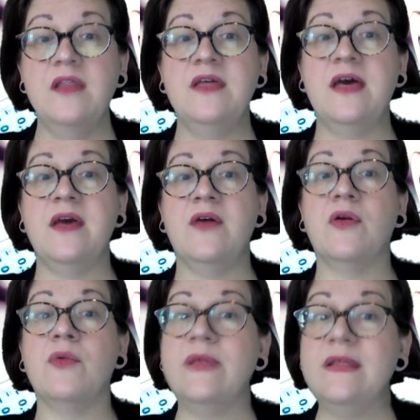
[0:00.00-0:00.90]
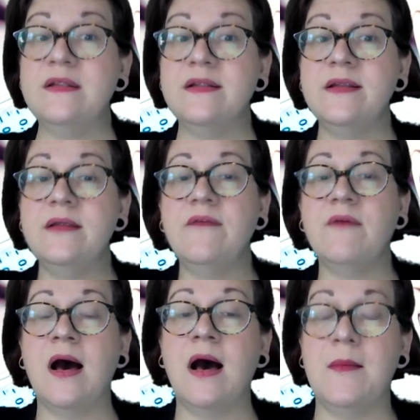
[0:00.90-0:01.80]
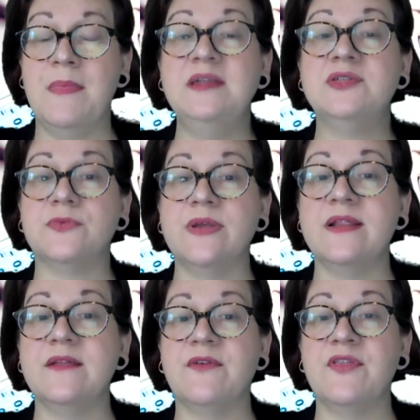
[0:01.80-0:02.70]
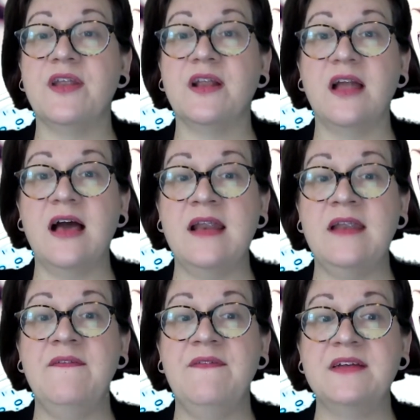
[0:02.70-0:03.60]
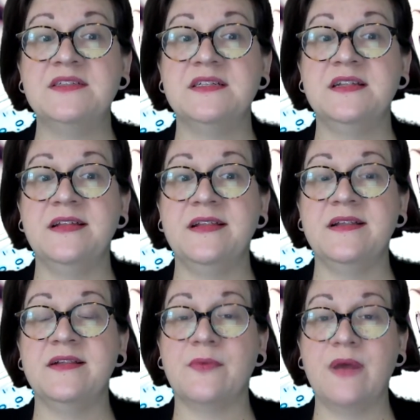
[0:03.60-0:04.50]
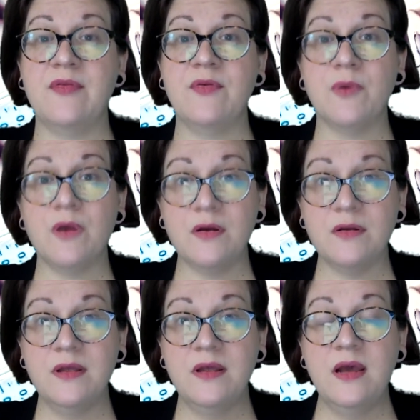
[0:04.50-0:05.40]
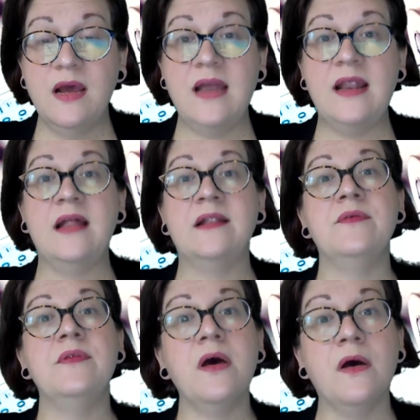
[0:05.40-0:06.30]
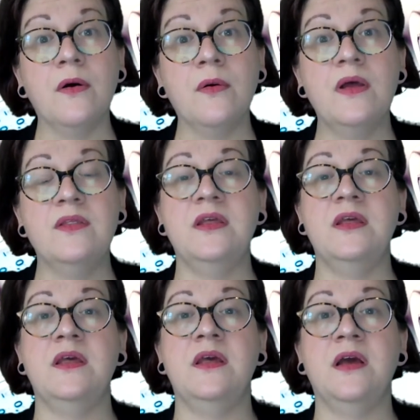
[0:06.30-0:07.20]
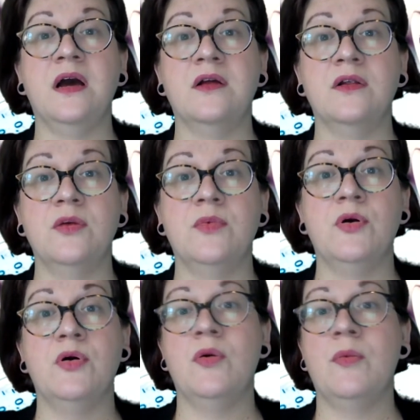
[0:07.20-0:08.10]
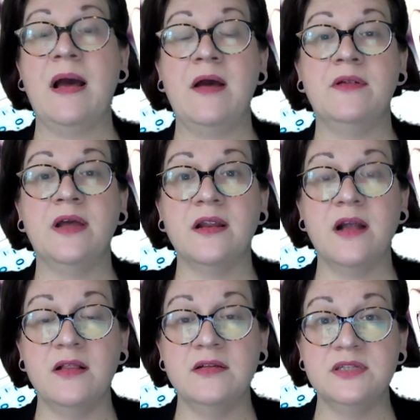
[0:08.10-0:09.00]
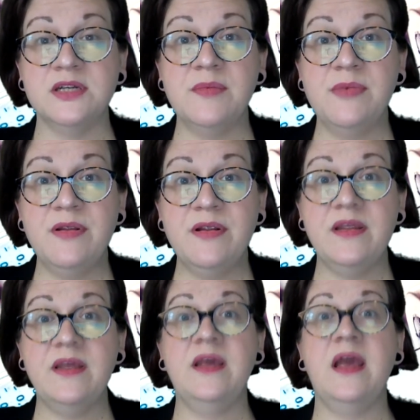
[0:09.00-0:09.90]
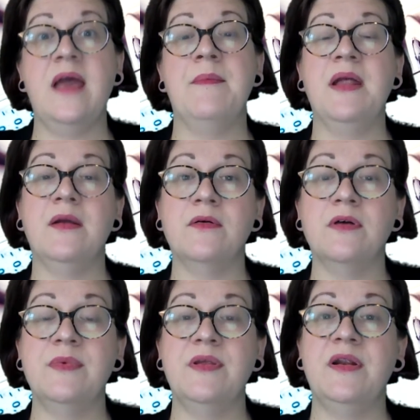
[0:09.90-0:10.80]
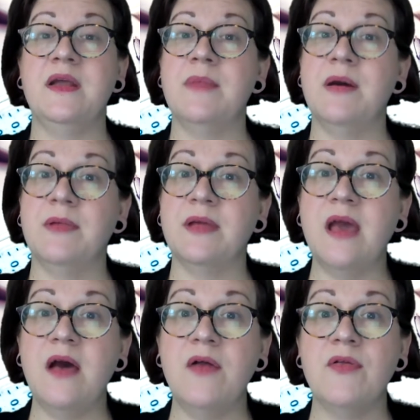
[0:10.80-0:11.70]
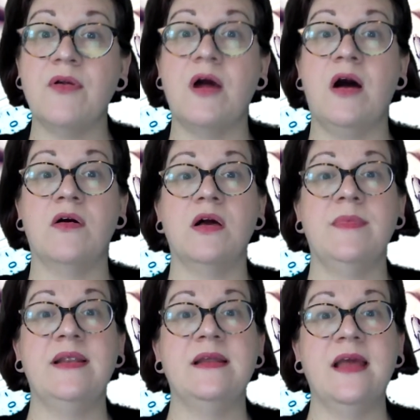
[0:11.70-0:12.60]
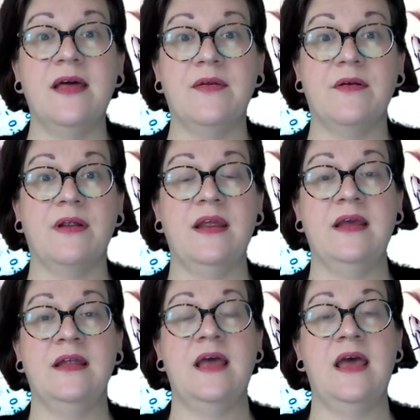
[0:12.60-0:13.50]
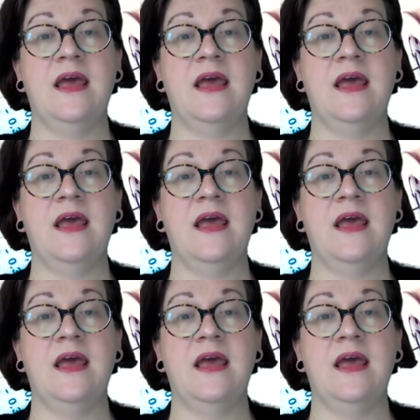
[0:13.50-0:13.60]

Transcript: They are a major reason for the decline in infectious diseases around the world. And as you know, the global biotechnology community and medical community and public health are all coming together in